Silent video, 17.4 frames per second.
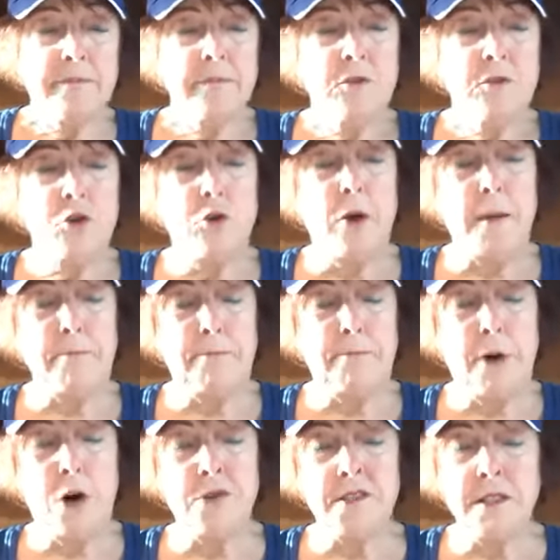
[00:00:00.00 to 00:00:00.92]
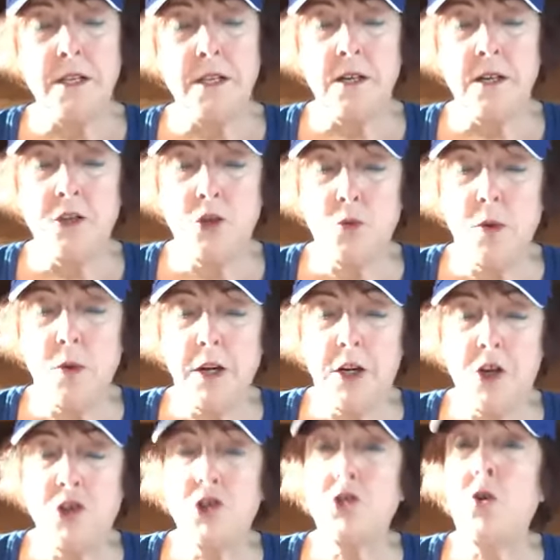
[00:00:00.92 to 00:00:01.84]
Trump posted on
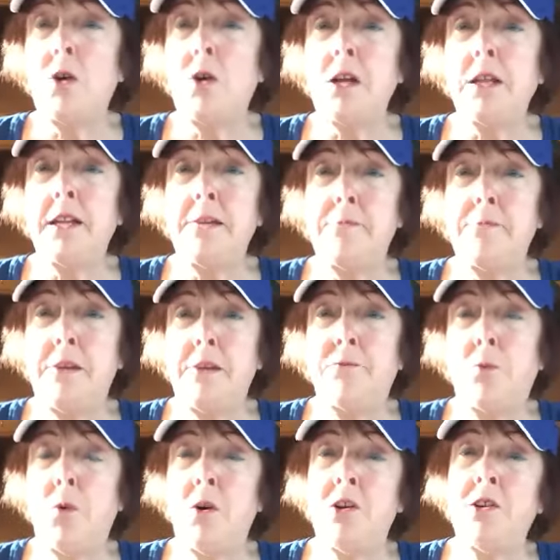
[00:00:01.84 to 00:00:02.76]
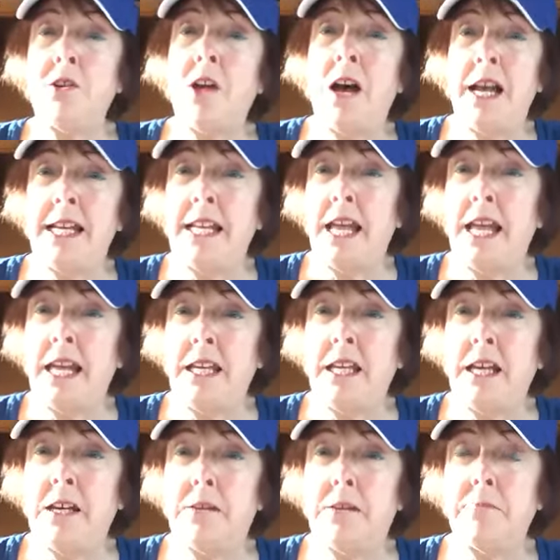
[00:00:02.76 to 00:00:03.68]
Twitter shortly before 9
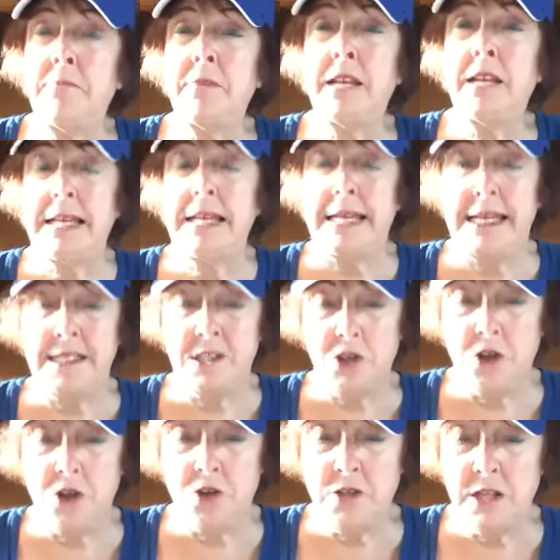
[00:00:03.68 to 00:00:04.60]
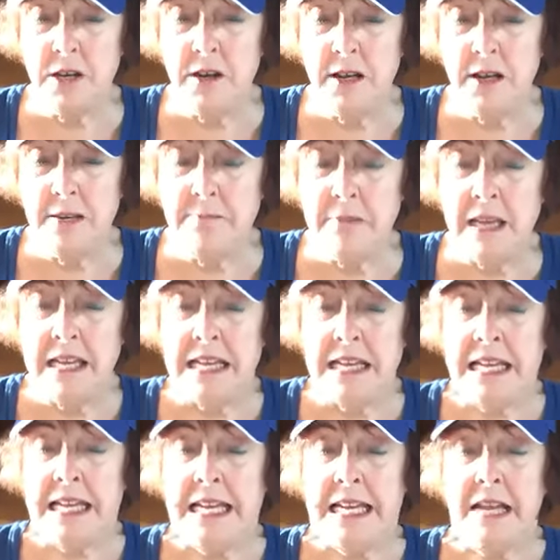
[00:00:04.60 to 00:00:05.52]
a.m. Eastern Time
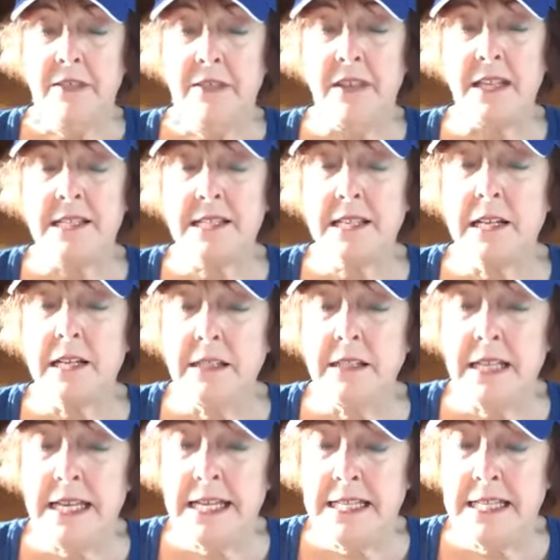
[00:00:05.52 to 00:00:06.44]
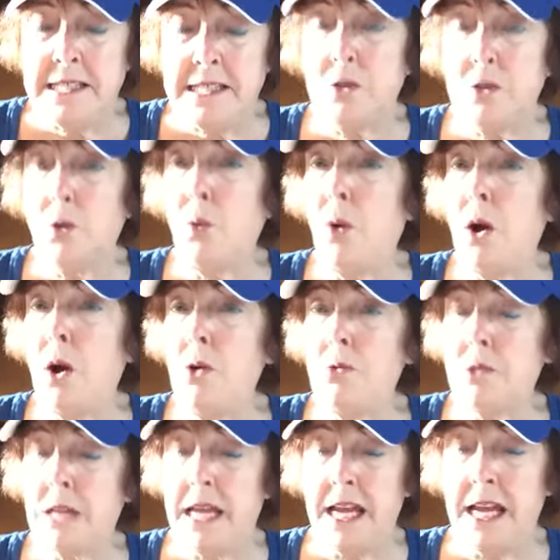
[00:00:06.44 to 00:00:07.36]
that Scalise, quote,
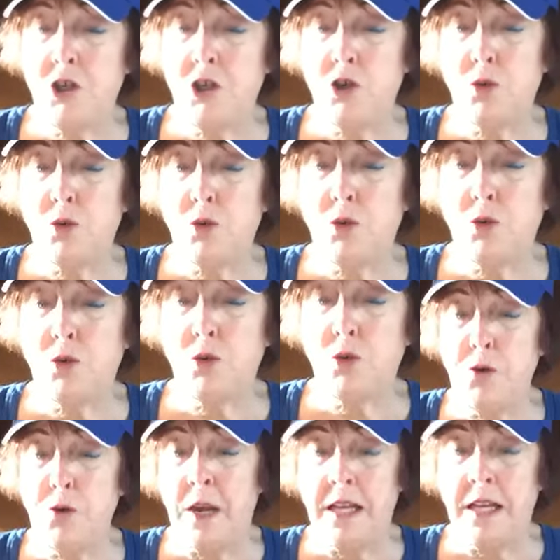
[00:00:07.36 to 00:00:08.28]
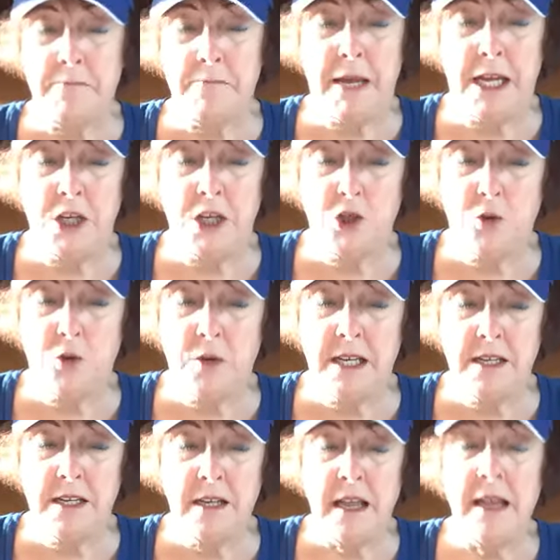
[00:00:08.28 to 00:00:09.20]
a true friend and
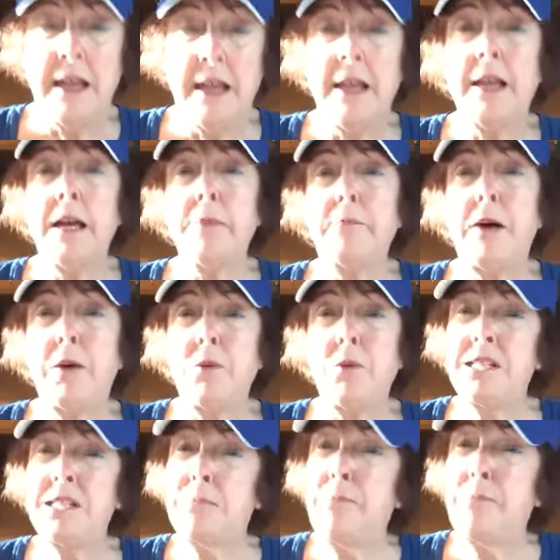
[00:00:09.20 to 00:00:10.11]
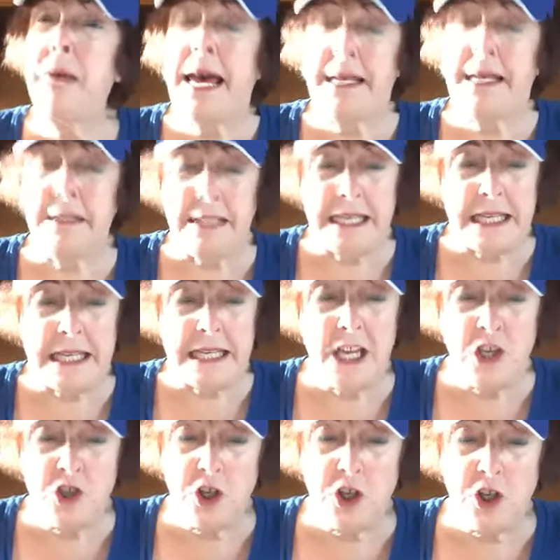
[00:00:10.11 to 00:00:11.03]
patriot, but was badly
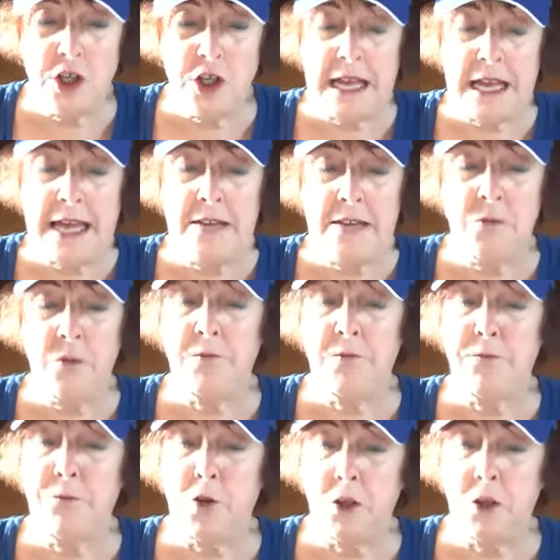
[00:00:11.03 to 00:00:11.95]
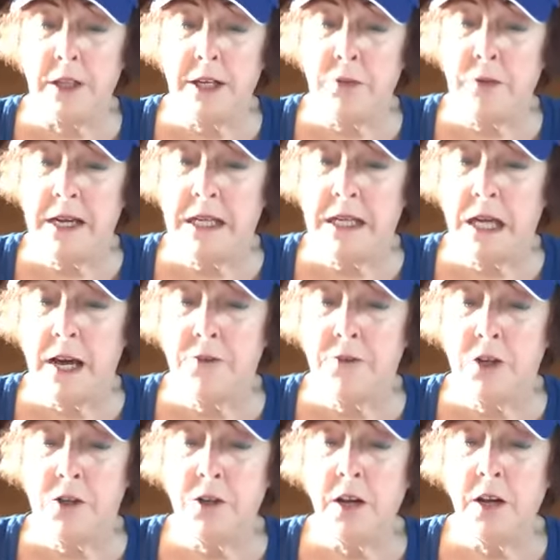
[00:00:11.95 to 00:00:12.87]
injured and will fully
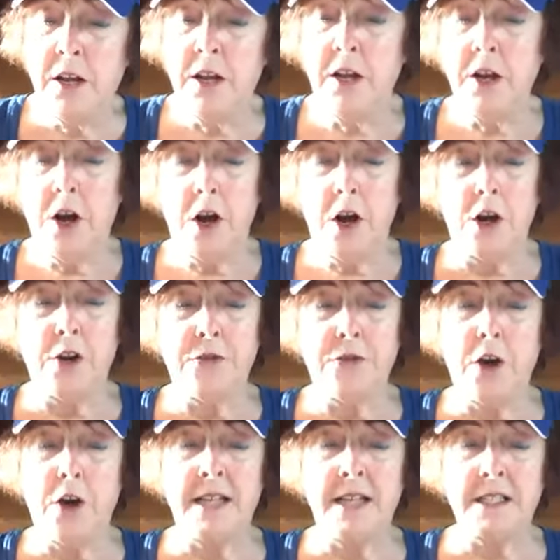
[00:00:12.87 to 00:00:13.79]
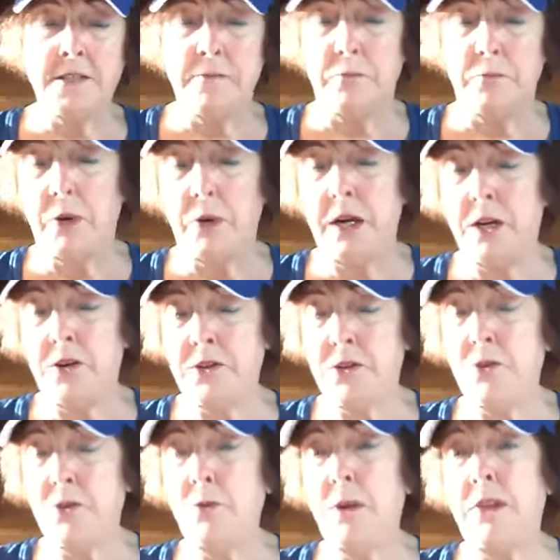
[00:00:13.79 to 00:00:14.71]
recover. Our thoughts and prayers
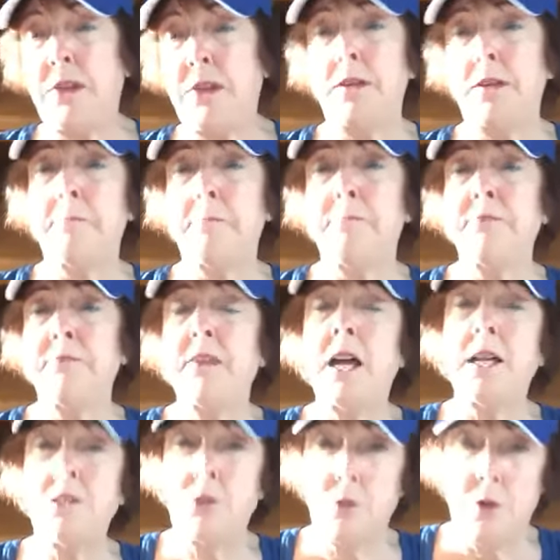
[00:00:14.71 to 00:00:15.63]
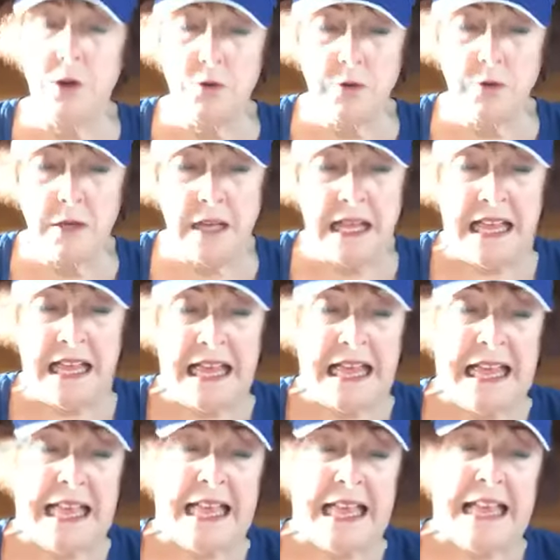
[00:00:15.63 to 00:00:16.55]
are with him, unquote.
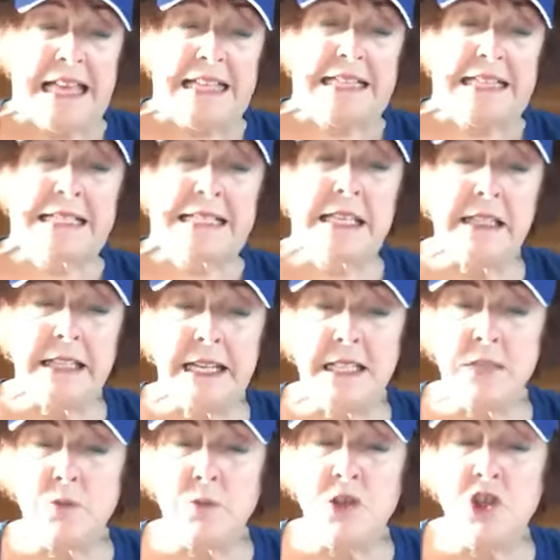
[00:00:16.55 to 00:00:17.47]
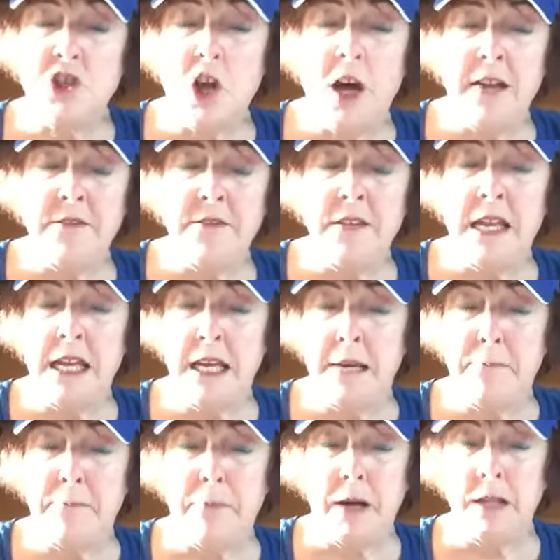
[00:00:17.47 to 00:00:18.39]
Scalise was shot in the
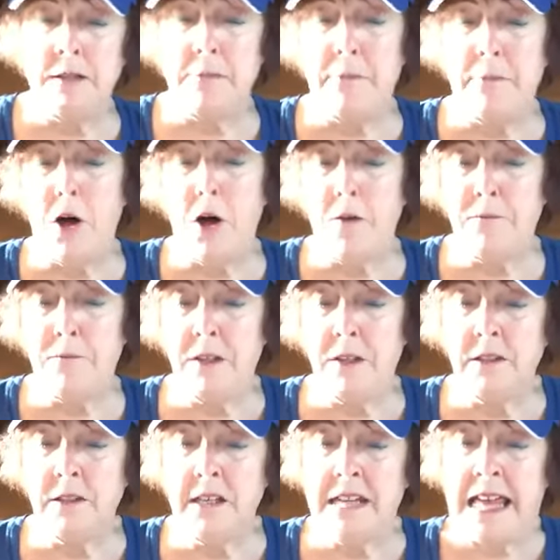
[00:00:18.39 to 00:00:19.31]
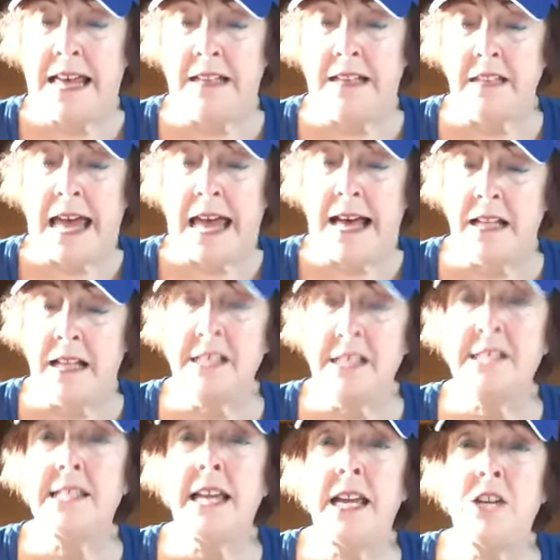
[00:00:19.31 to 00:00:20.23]
hip on the ball field in
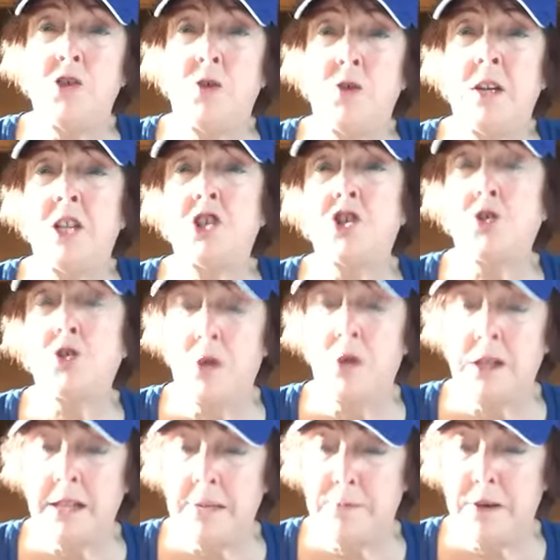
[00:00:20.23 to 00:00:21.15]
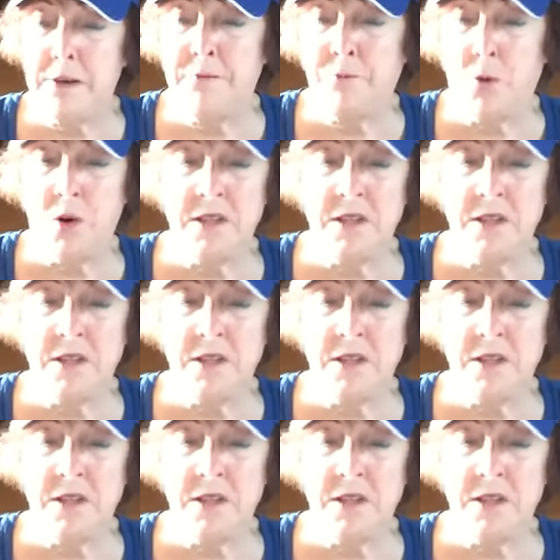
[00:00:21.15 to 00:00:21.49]
Alexandria shortly before